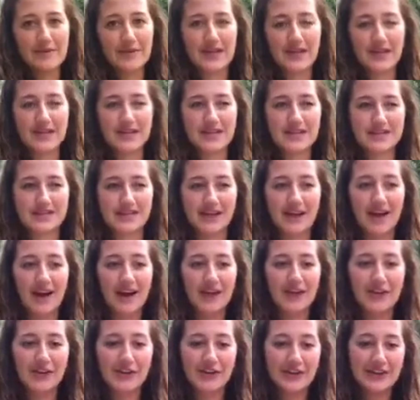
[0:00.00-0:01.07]
Because
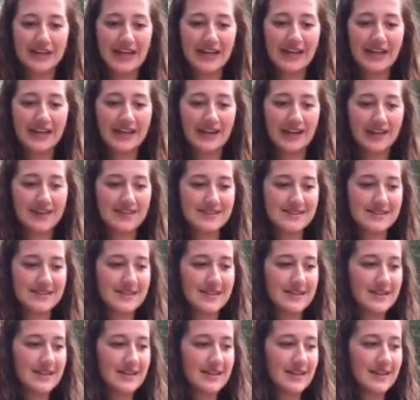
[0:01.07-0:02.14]
God created us,
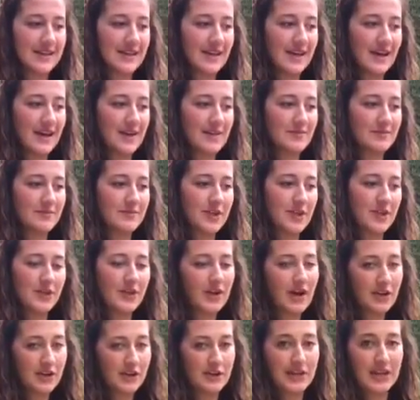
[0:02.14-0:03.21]
you know,
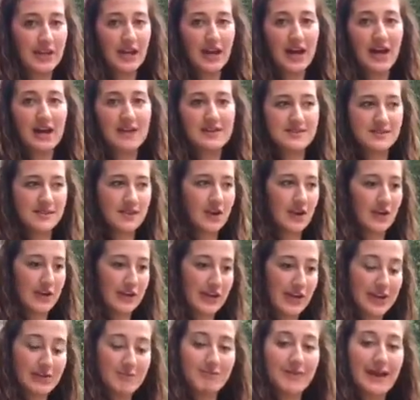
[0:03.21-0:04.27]
God created us and God
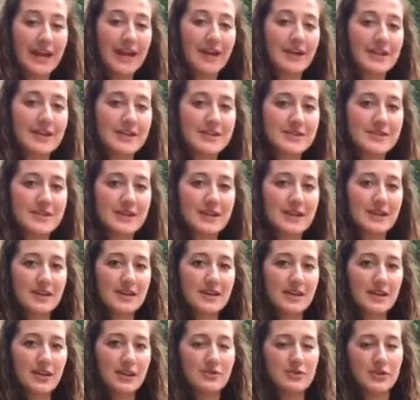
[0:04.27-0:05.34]
created marriage,
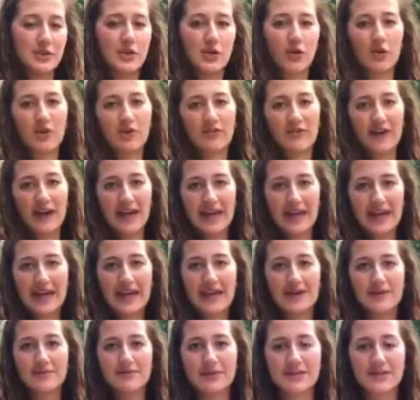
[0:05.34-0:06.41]
you know, to glorify
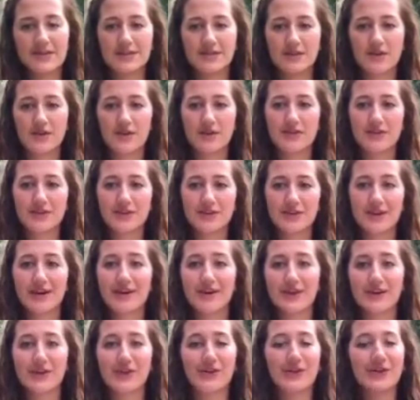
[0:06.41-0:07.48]
Him. And so if you're
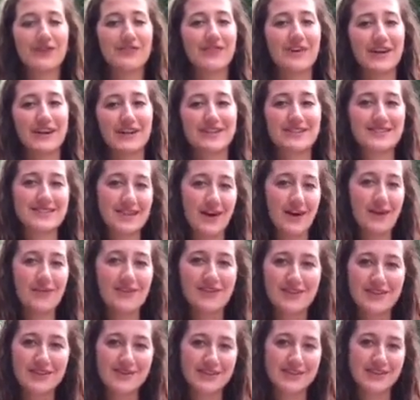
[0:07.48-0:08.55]
trying to glorify
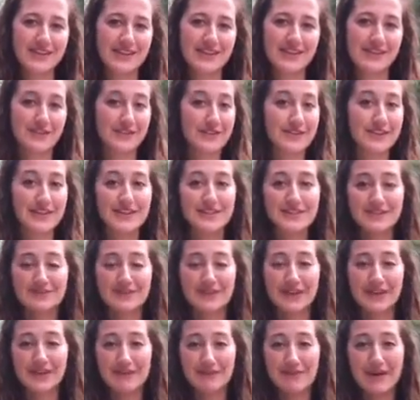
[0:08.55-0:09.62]
yourself in this the relationship
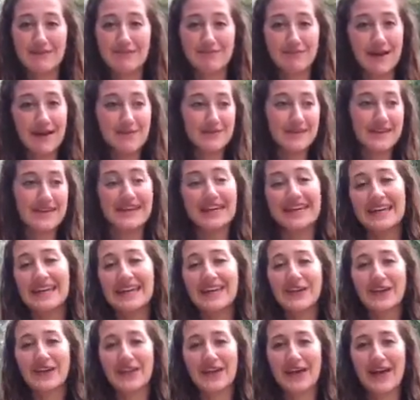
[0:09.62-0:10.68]
that you might be
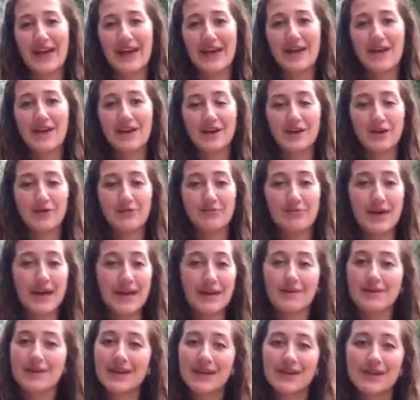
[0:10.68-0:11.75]
in, or that you
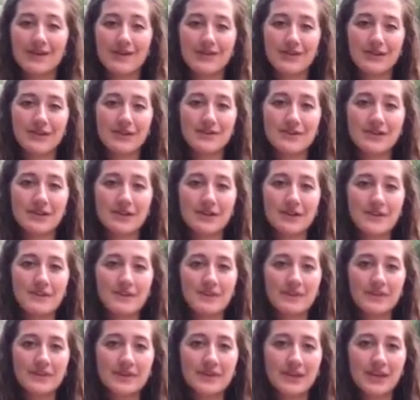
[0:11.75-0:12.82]
may be in the future,
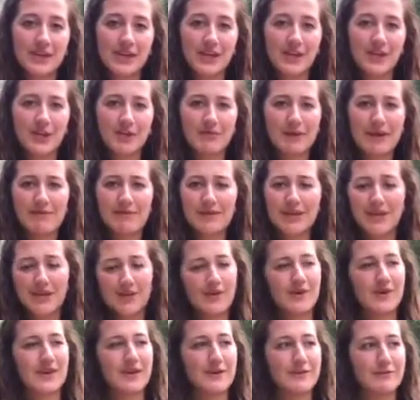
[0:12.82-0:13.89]
you know, maybe you
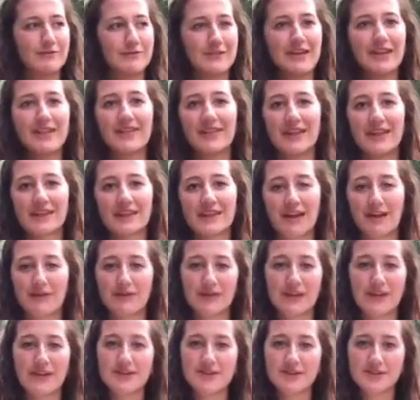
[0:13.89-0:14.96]
want to rethink that
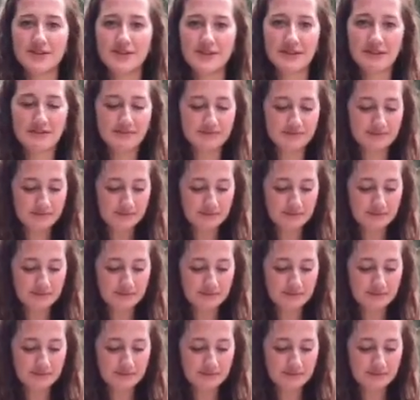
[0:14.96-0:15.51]
relationship.